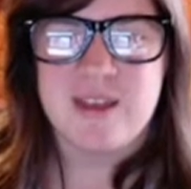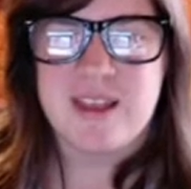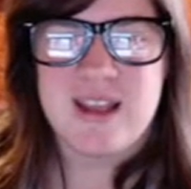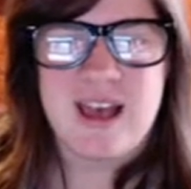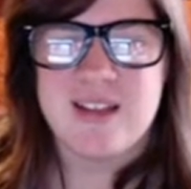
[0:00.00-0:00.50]

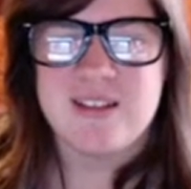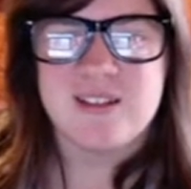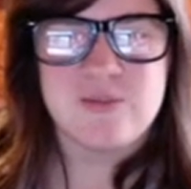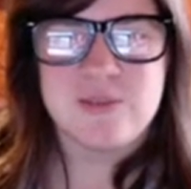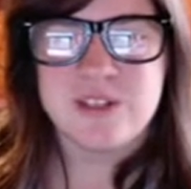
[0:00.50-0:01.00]
and I
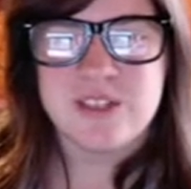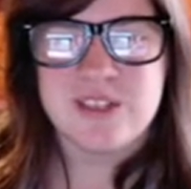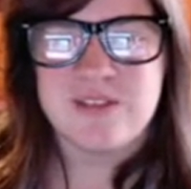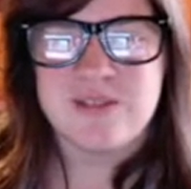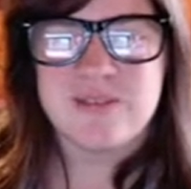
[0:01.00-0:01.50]
just wish
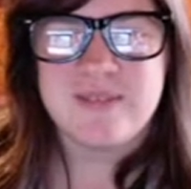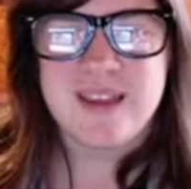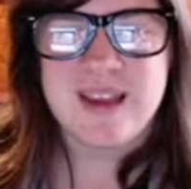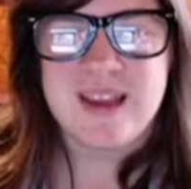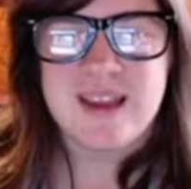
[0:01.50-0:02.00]
there would
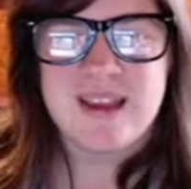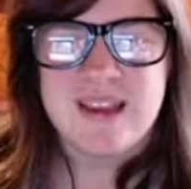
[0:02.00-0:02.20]
be uh